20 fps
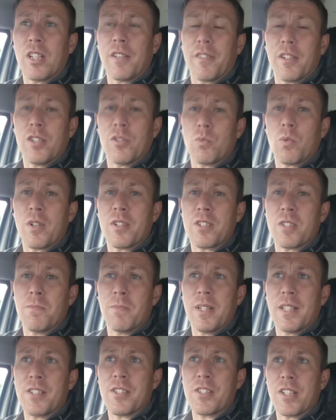If he's wanting
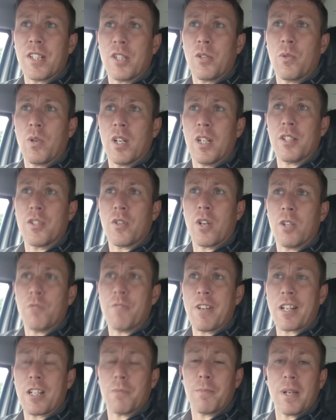me to do it on a
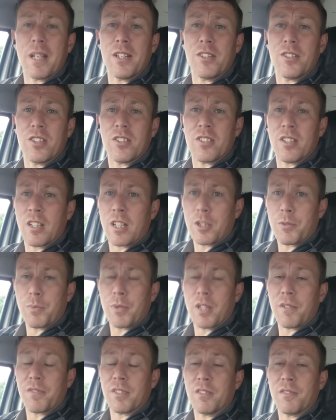regular basis, and that's
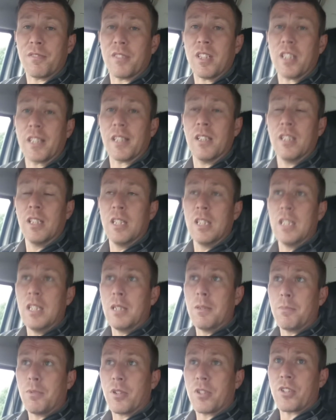perfectly fine,
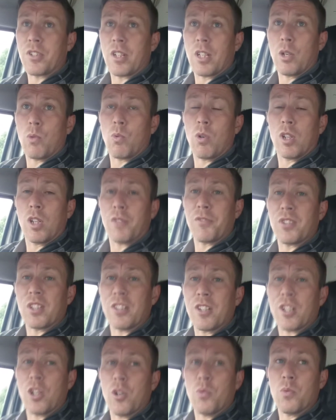but one-offs I
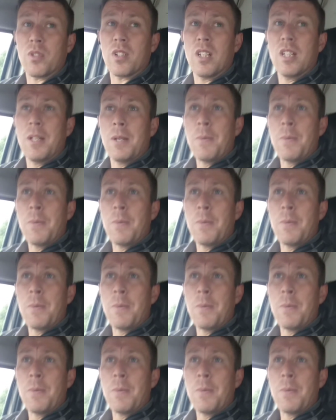don't.